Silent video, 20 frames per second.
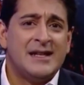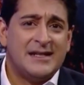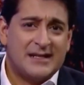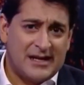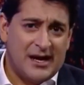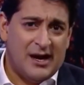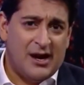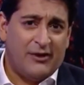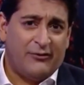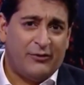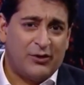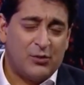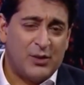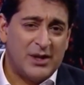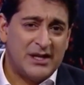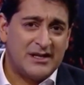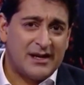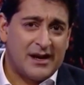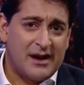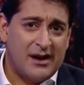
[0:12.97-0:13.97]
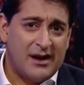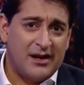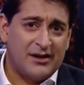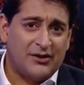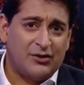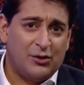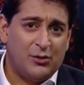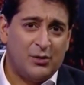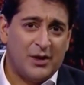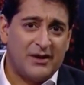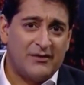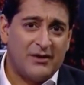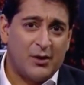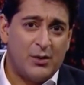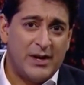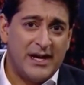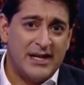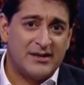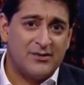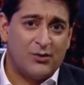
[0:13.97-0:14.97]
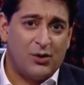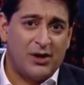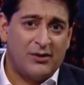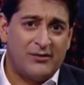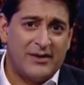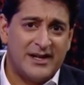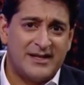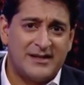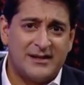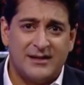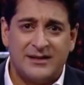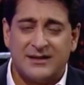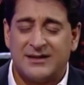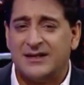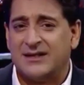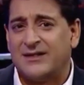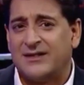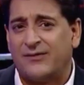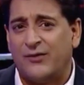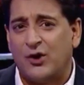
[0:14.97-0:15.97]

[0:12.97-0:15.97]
Staff at Windsor Castle, one of the Queen's royal residences,